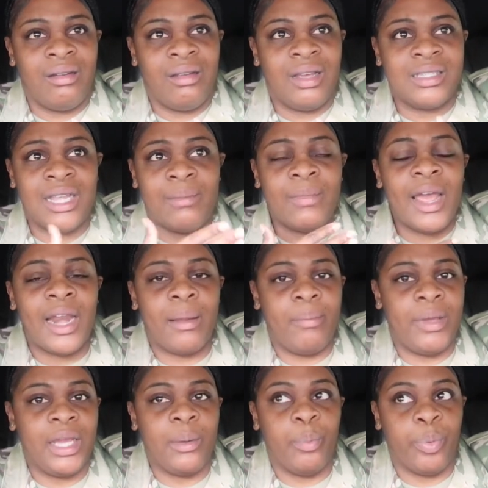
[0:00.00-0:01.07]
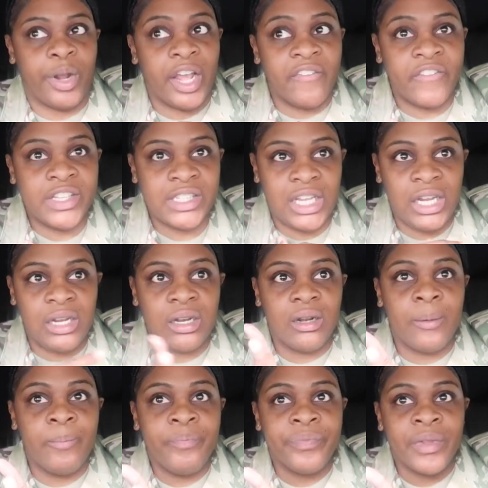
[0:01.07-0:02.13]
because I'm not a big breakfast eater.
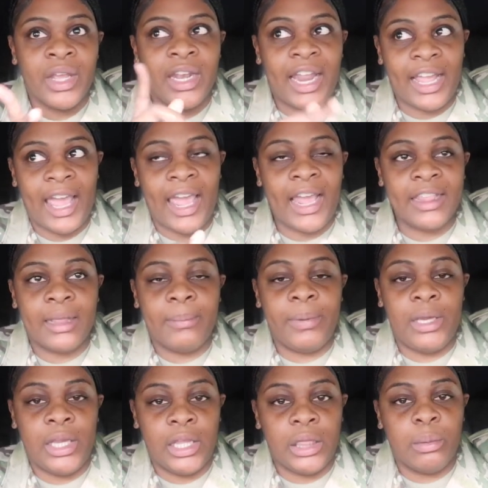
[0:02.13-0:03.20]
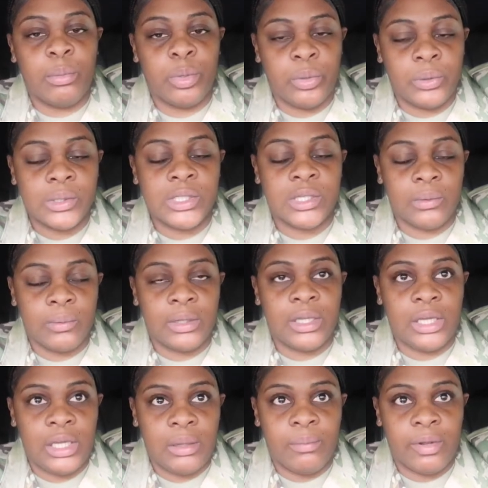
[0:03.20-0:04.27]
Like I had to be in the mood to really
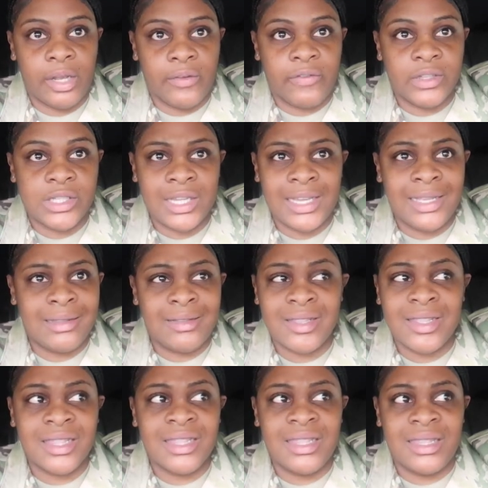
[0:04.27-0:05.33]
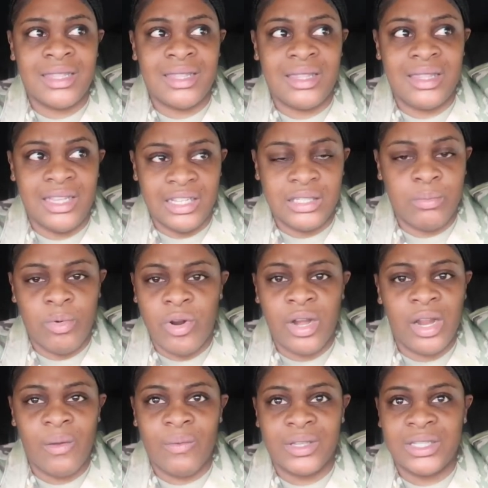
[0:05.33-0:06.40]
eat breakfast. And this
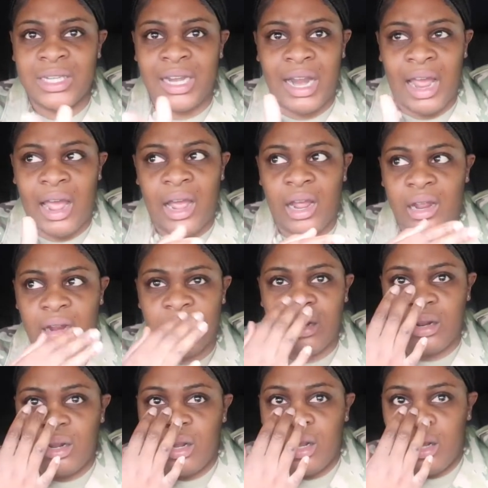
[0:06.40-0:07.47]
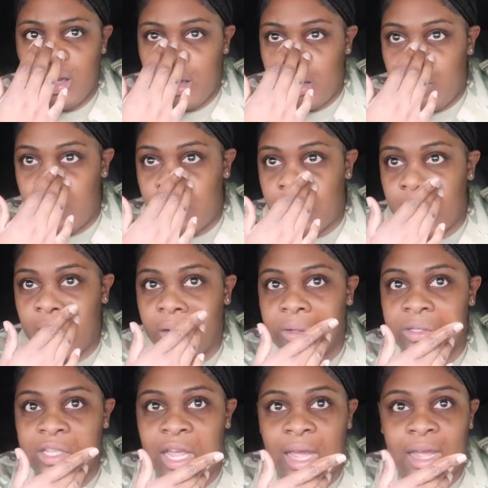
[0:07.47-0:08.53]
morning was not one of
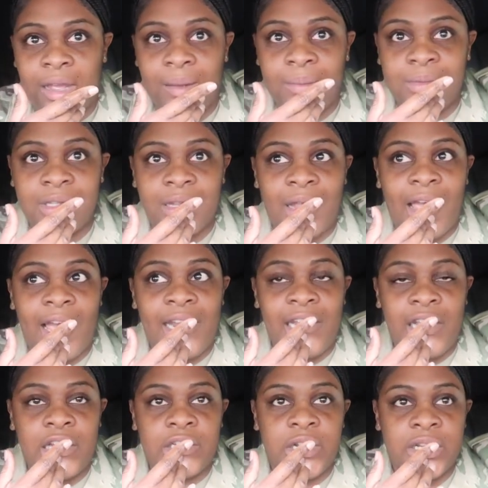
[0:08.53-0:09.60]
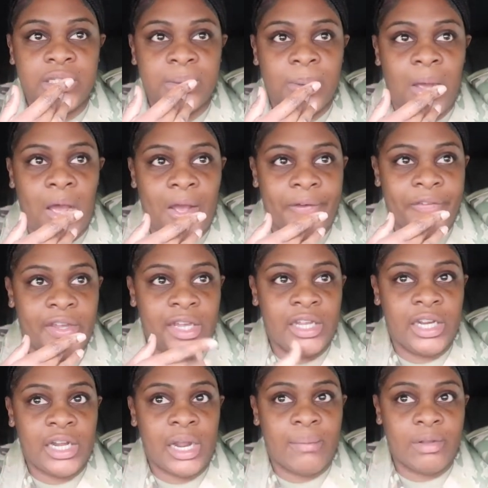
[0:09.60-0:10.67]
those times. I did drink some coffee and
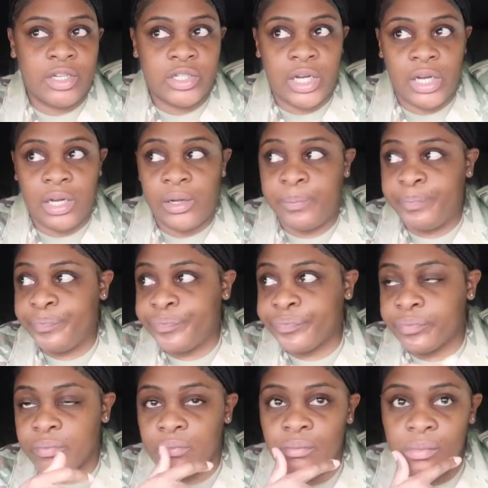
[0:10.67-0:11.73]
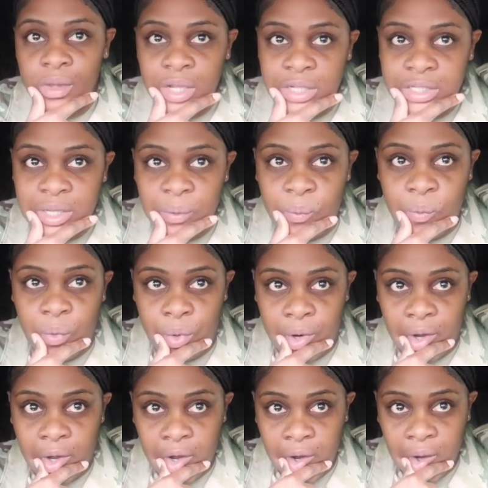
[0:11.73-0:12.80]
then I've been drinking some
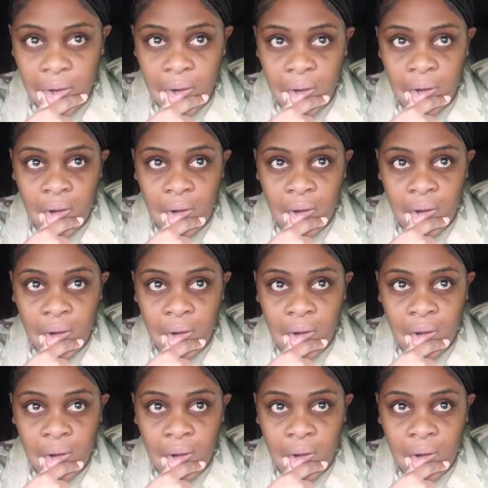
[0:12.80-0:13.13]
water.